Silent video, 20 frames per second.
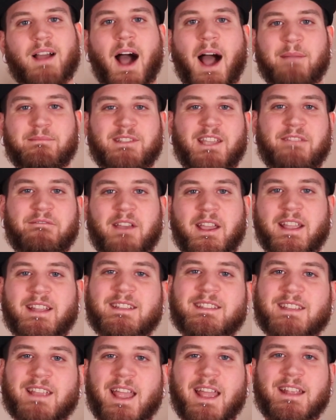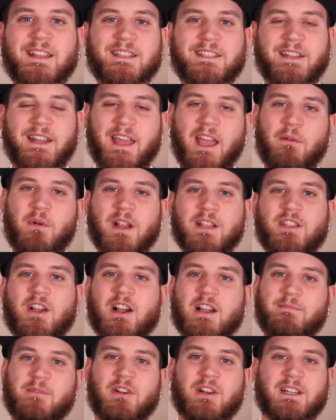I'm Dave Higgins, and today I want to
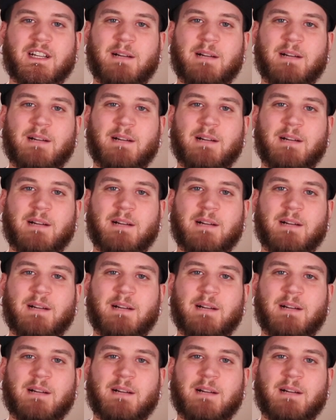talk about